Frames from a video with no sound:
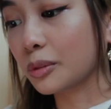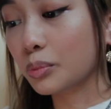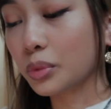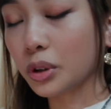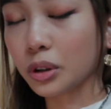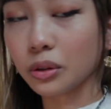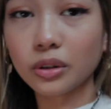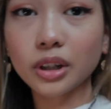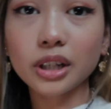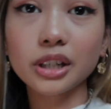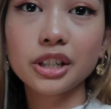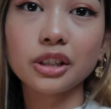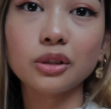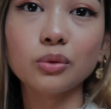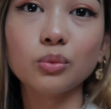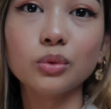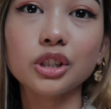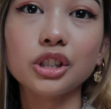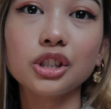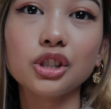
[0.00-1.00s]
in
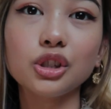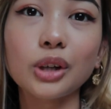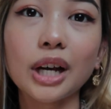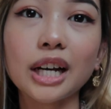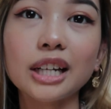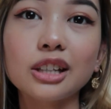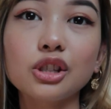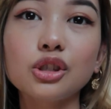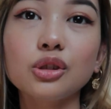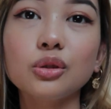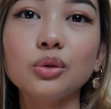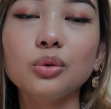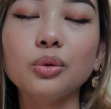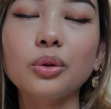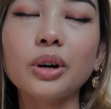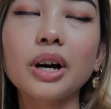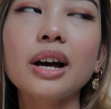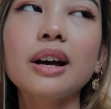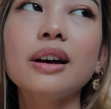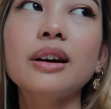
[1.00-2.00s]
progression was you had
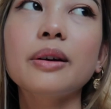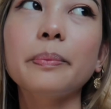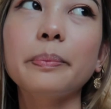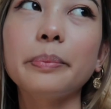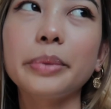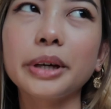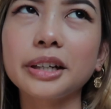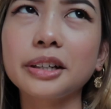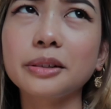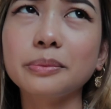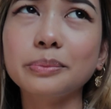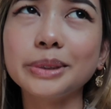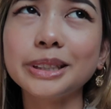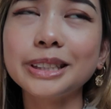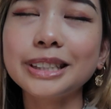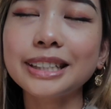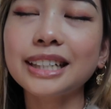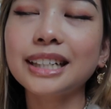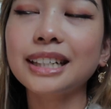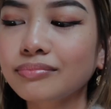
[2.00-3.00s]
to pick a
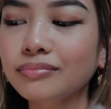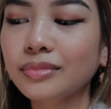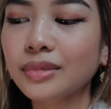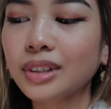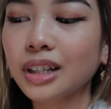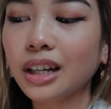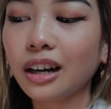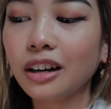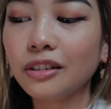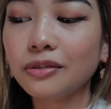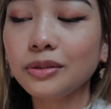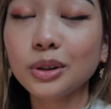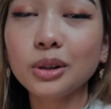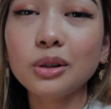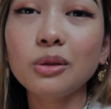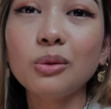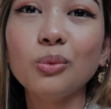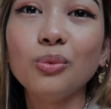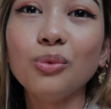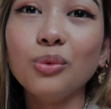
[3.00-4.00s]
book. I
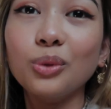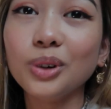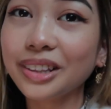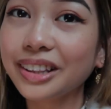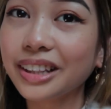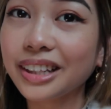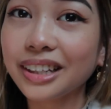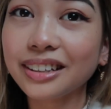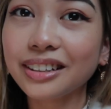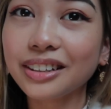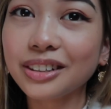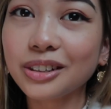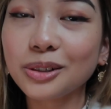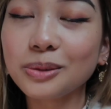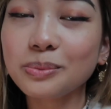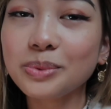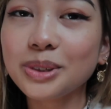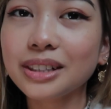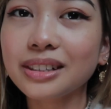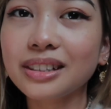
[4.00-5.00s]
forgot what the other
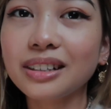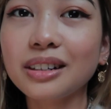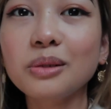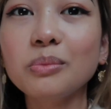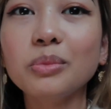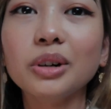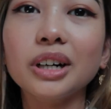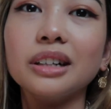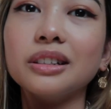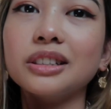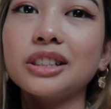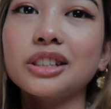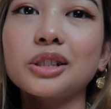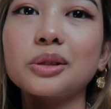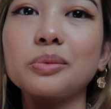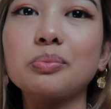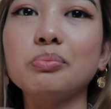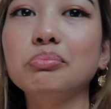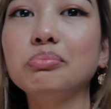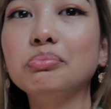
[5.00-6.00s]
options are, but I'll
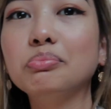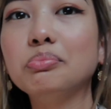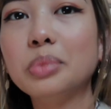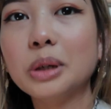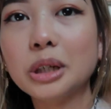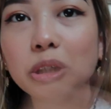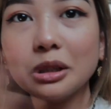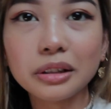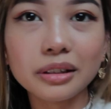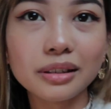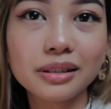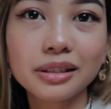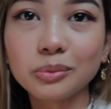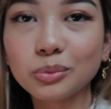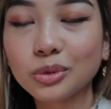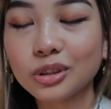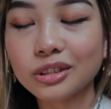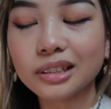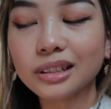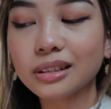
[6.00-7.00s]
just put it
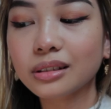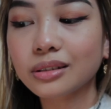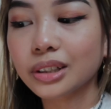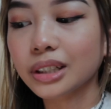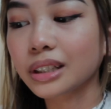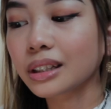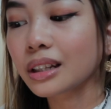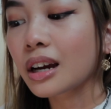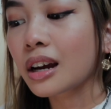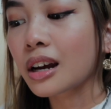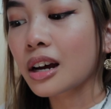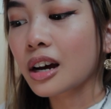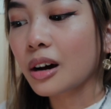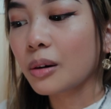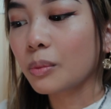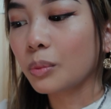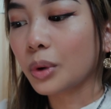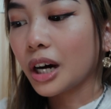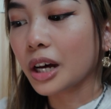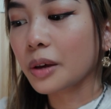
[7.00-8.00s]
somewhere on the screen.
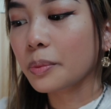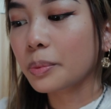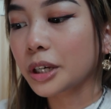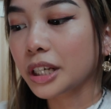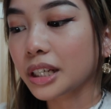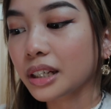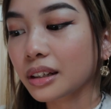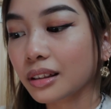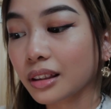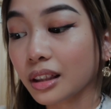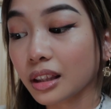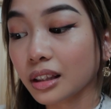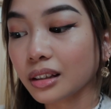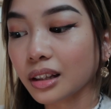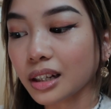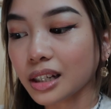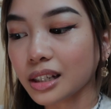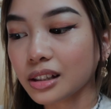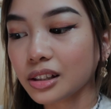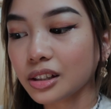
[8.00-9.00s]
But I picked The
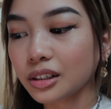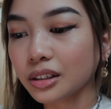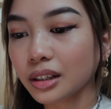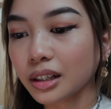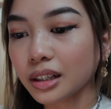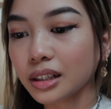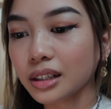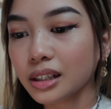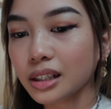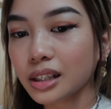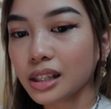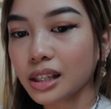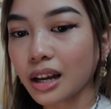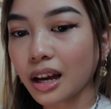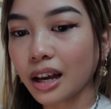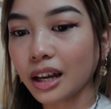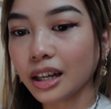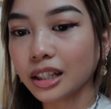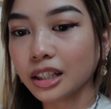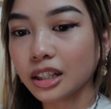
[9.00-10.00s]
Night Circus,
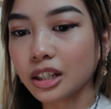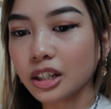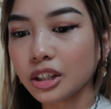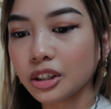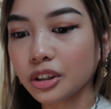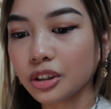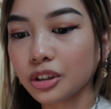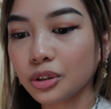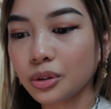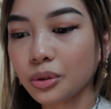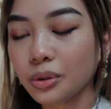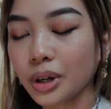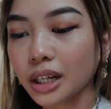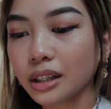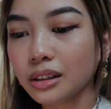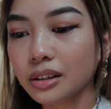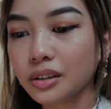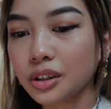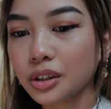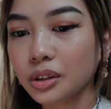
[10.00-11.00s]
and you
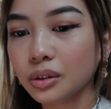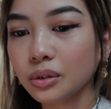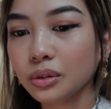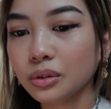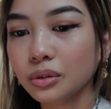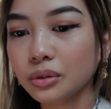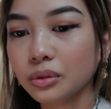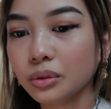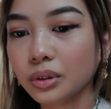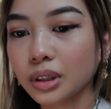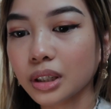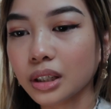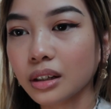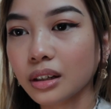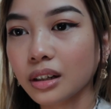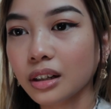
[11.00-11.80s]
had to